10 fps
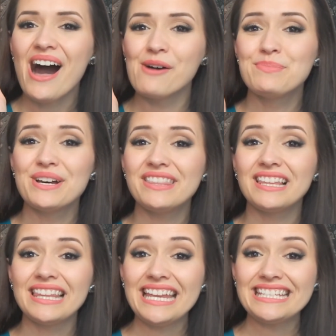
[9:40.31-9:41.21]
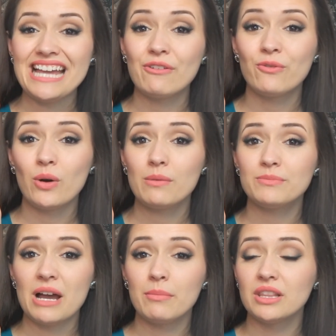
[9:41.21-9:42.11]
I'll put the link down
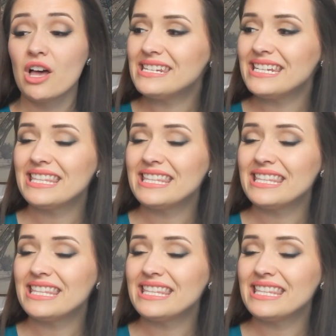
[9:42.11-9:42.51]
below.